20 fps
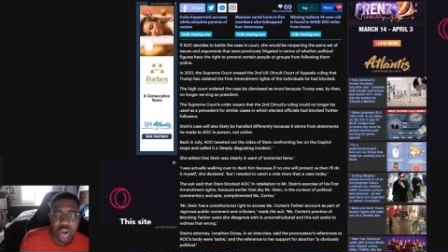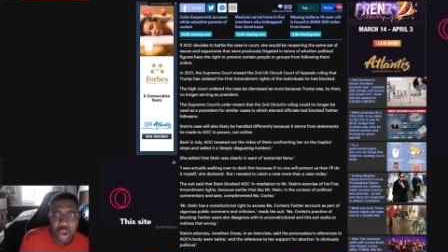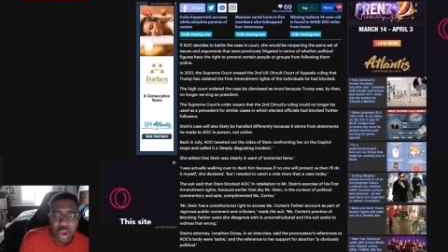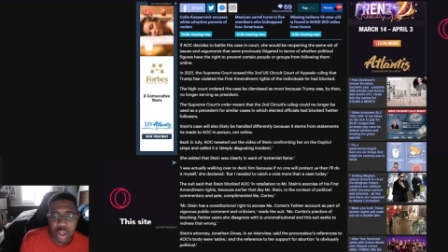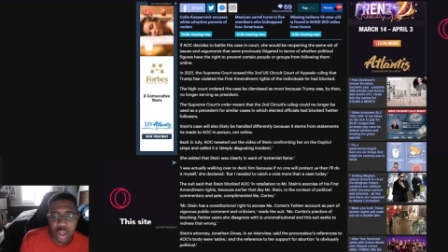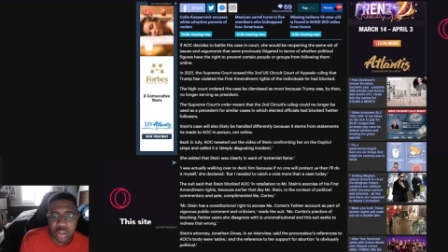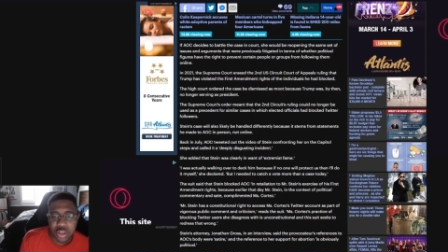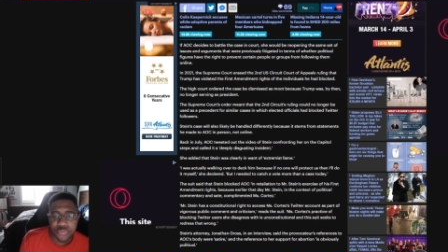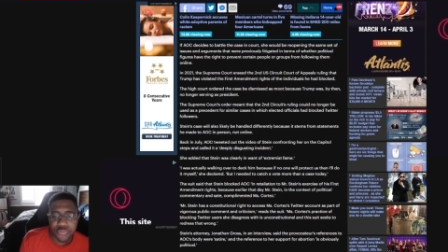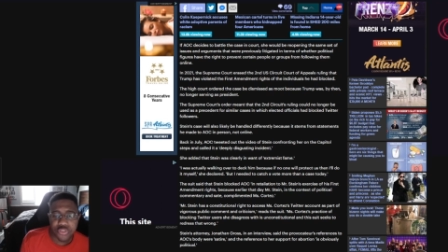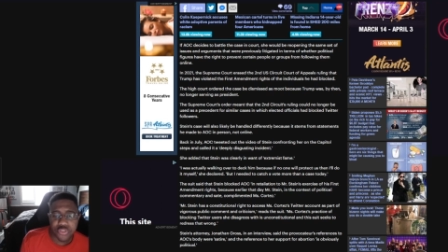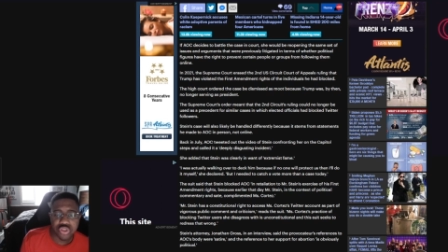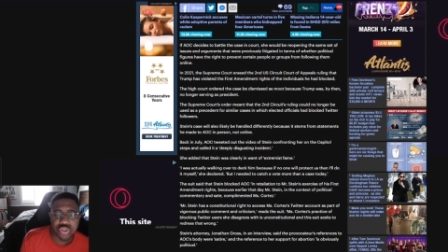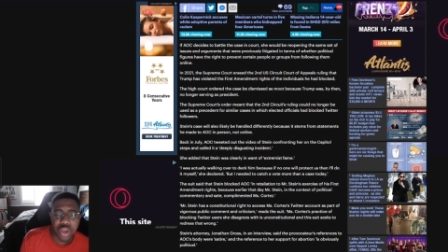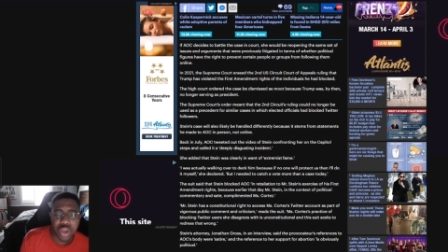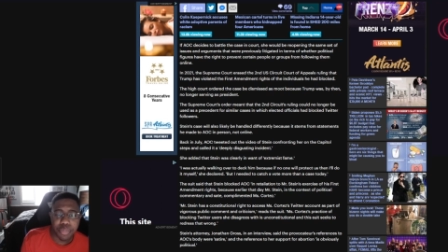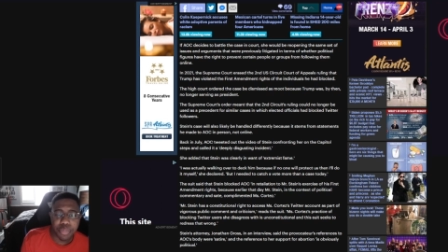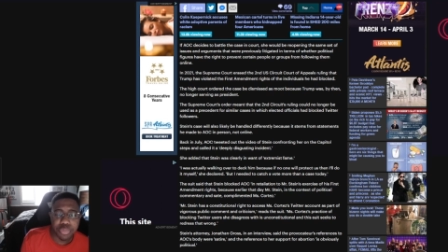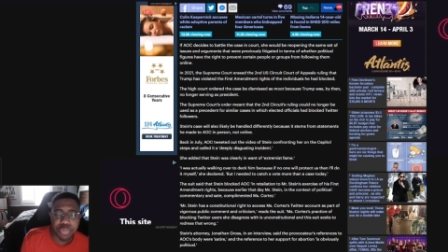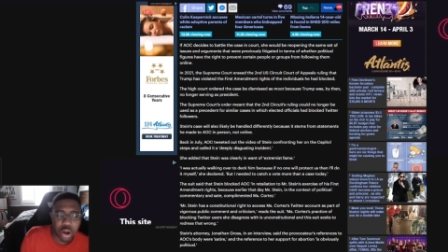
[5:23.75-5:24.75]
elected officials
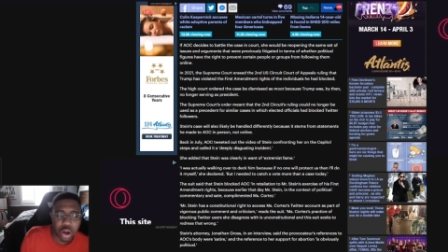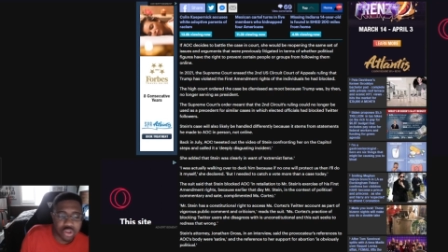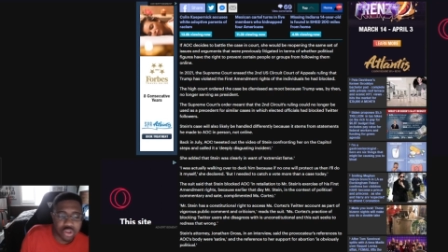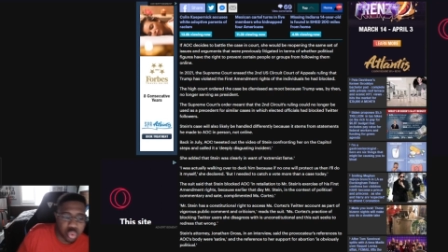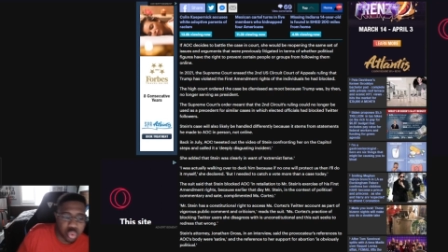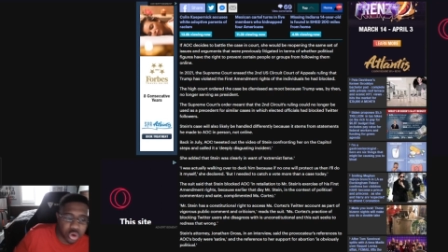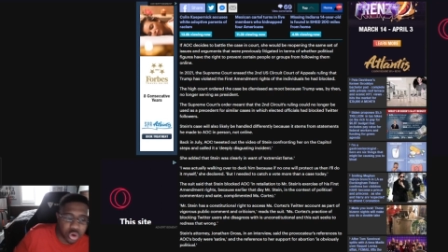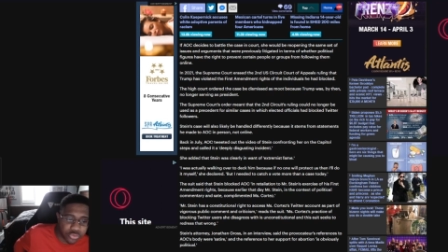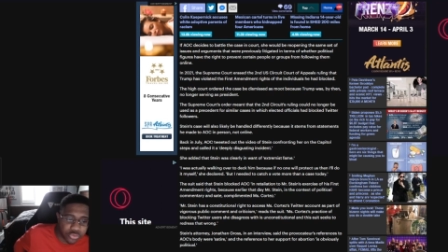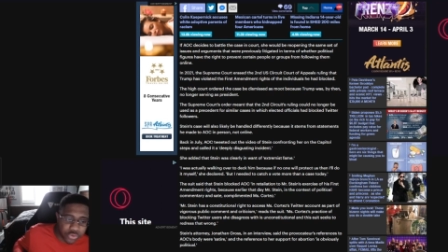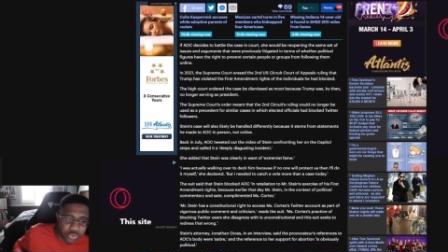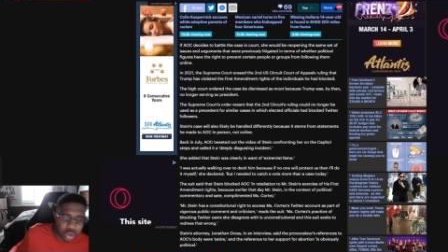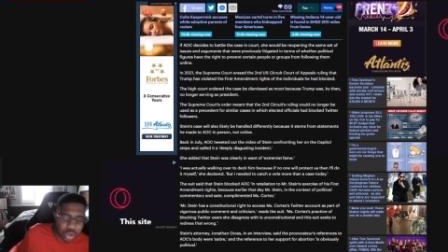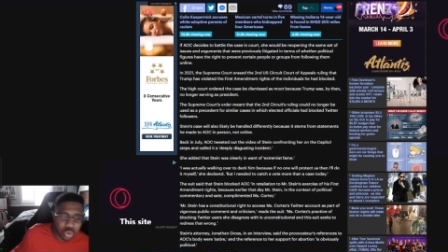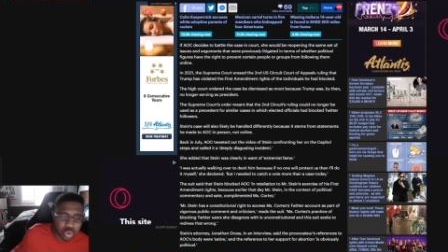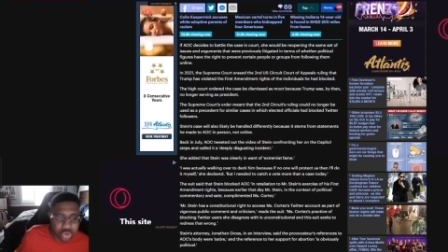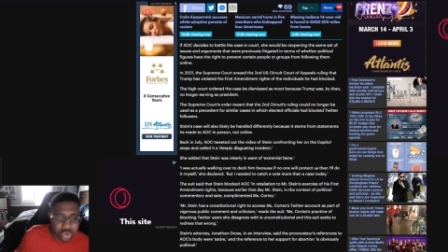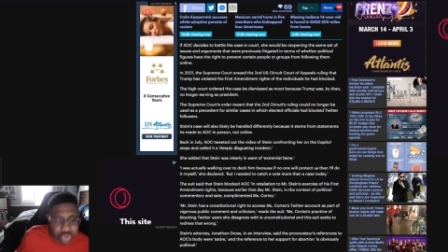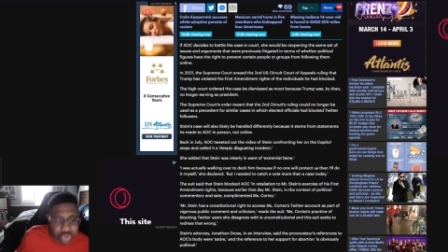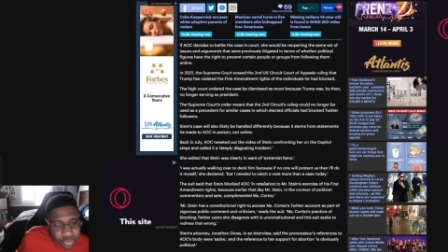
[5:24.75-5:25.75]
have blocked Twitter
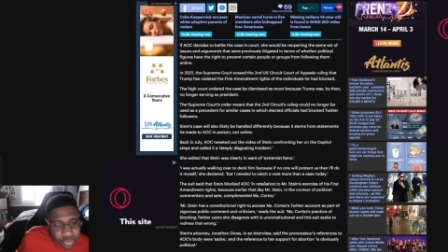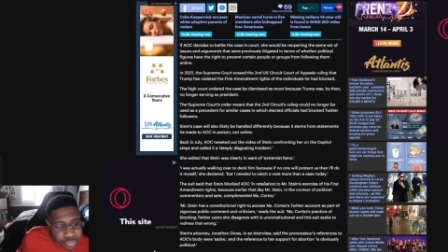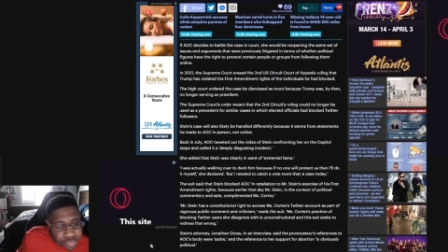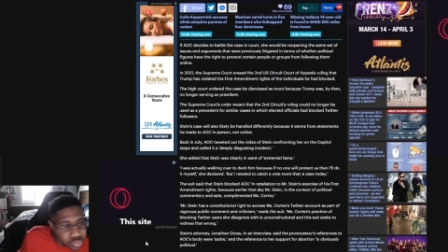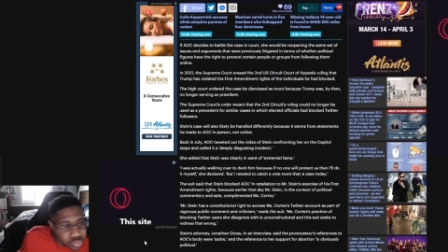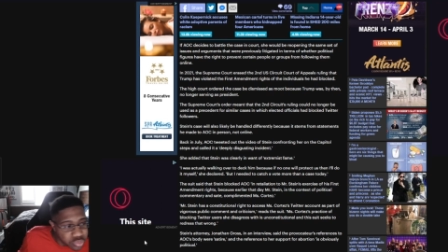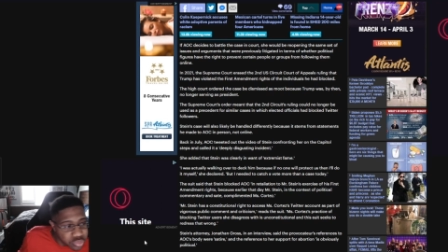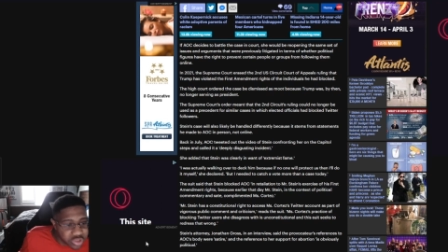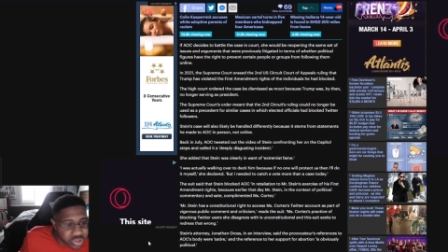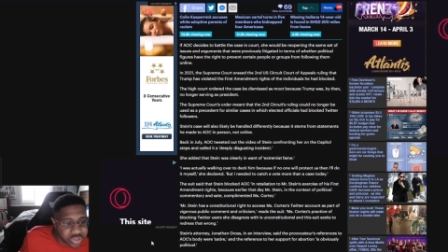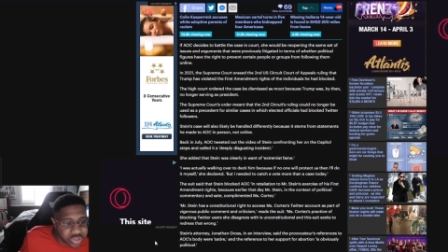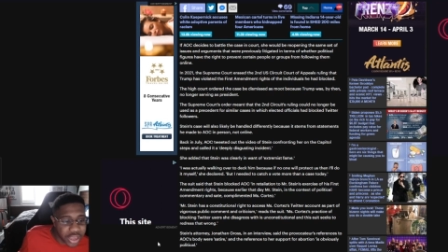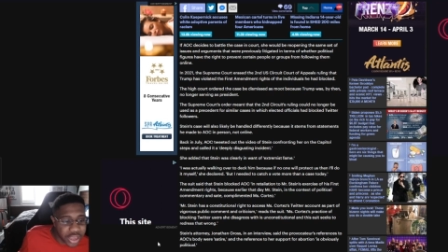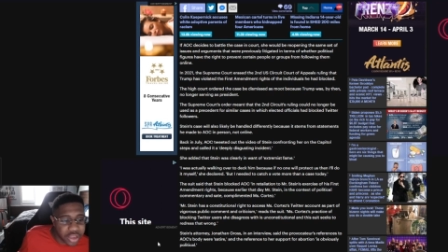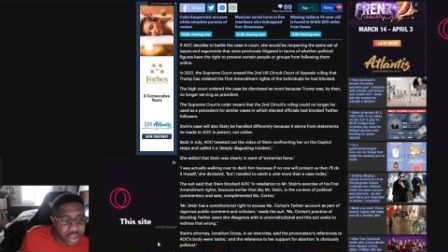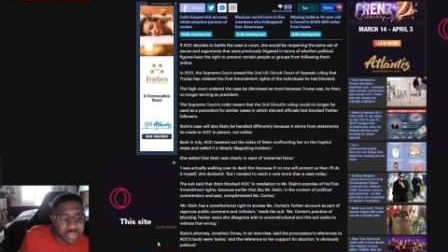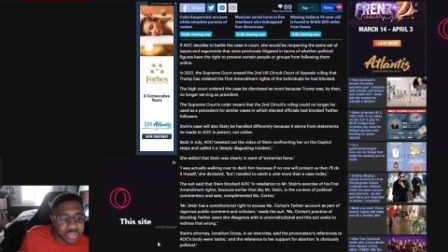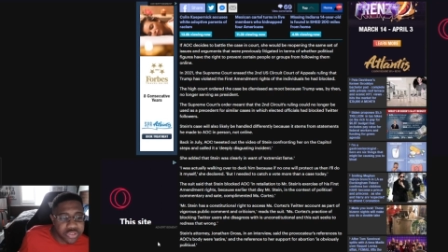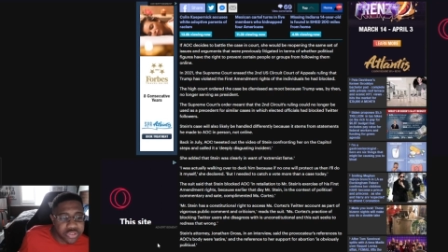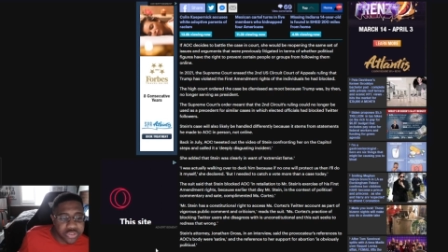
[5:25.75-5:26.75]
followers.
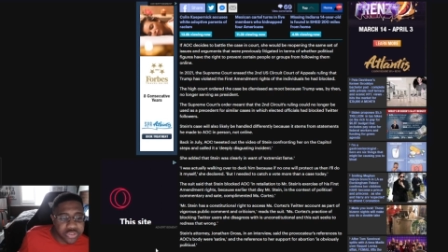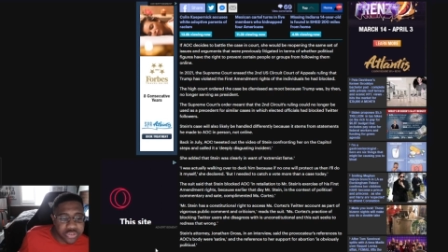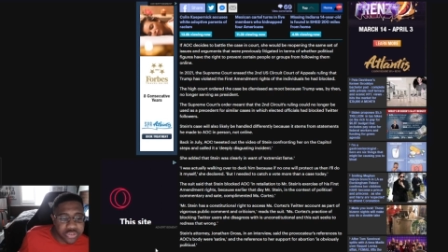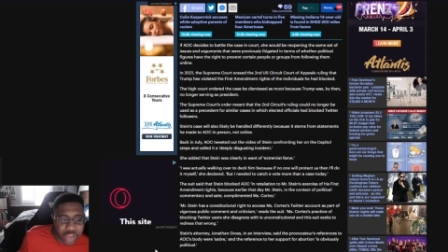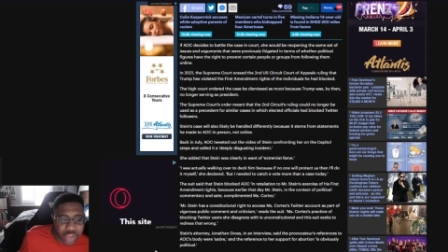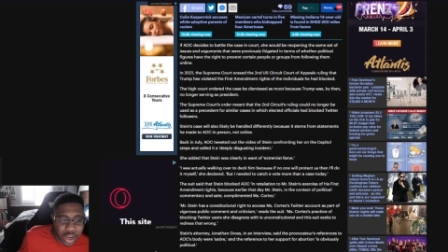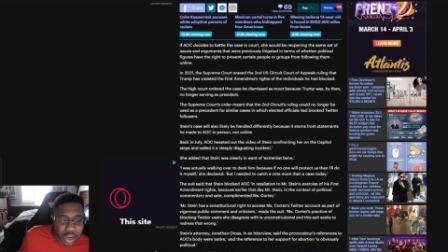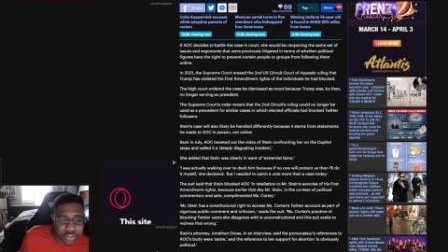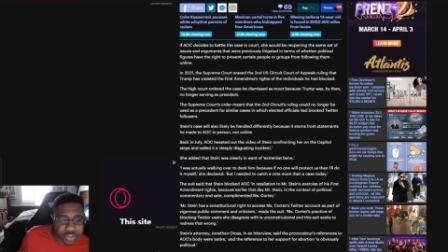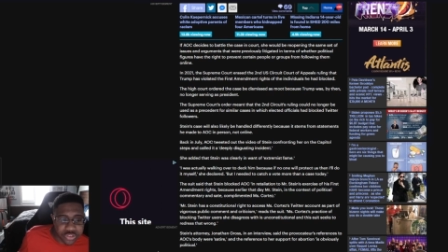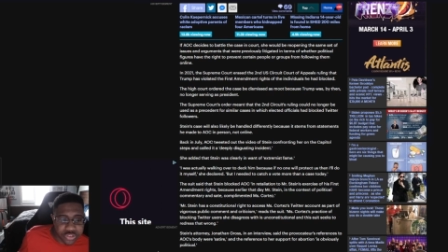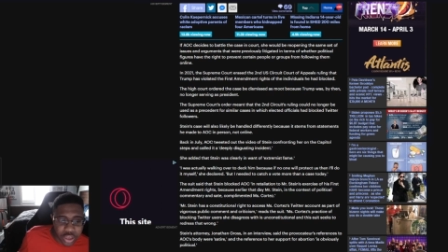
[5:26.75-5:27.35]
Stein's, Stein's